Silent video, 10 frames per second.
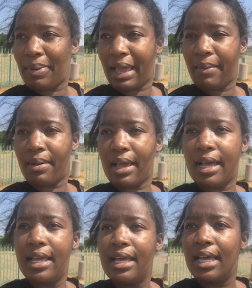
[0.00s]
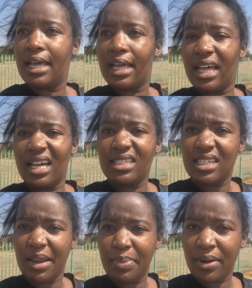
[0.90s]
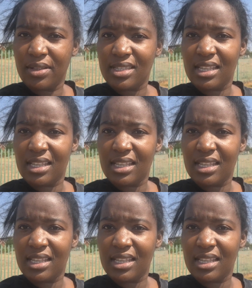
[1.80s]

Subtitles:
Oh, did I put on